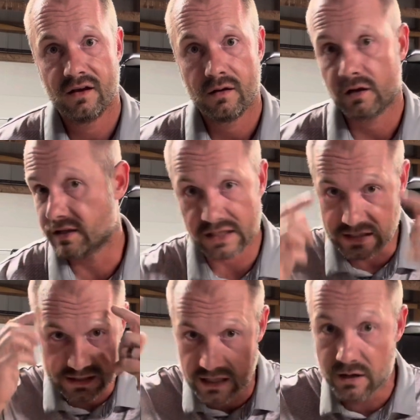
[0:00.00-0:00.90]
because they
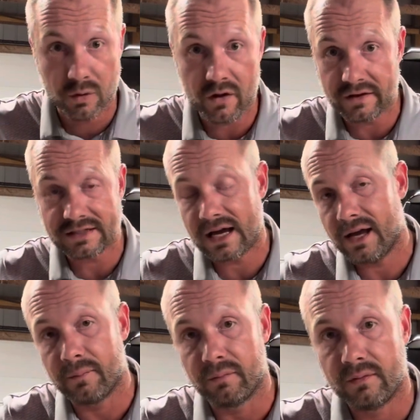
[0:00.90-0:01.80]
see him all the
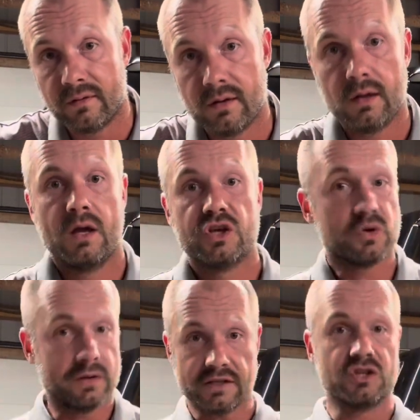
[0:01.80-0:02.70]
time. So
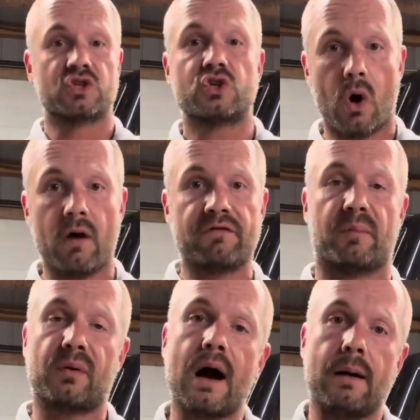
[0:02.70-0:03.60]
it doesn't solve the
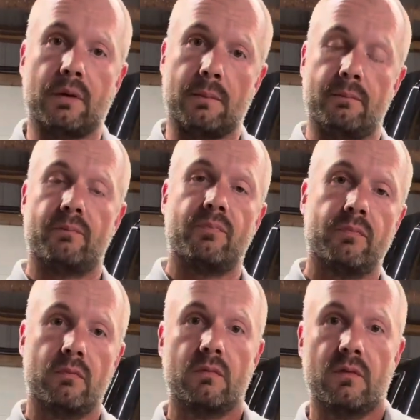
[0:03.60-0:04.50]
problem.
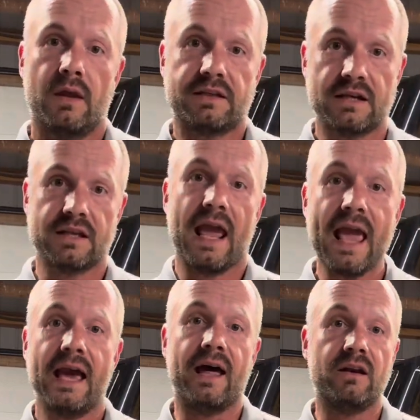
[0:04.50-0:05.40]
It doesn't.
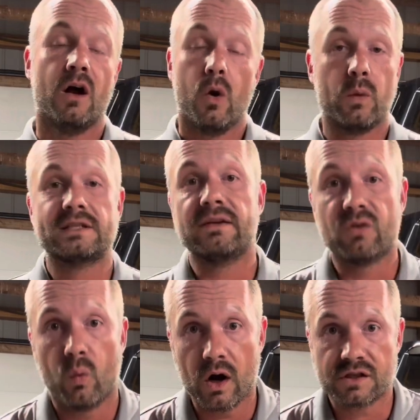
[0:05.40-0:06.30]
And what's even
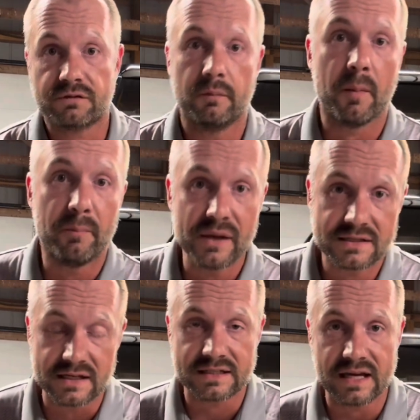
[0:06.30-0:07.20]
worse, from a
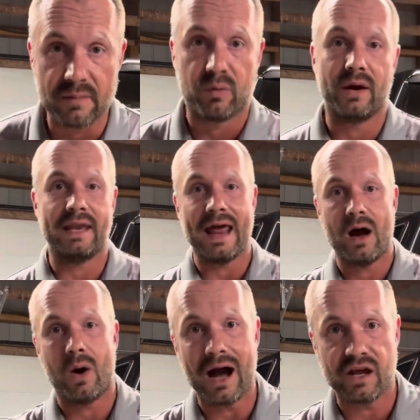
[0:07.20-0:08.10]
business standpoint,
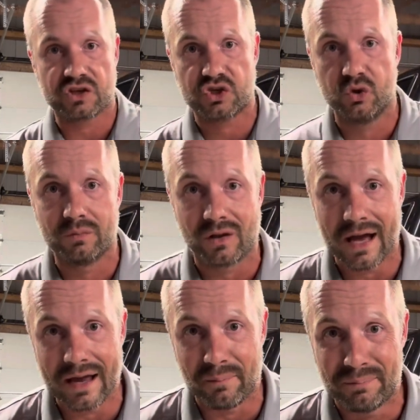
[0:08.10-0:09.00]
now I assume the
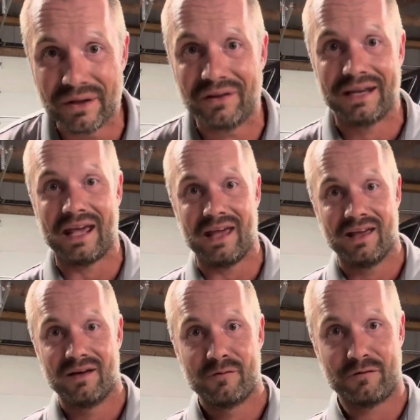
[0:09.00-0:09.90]
liability
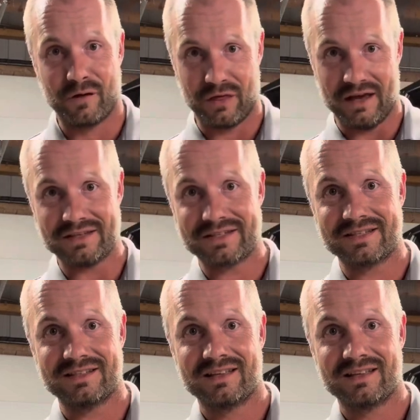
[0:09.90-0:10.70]
for this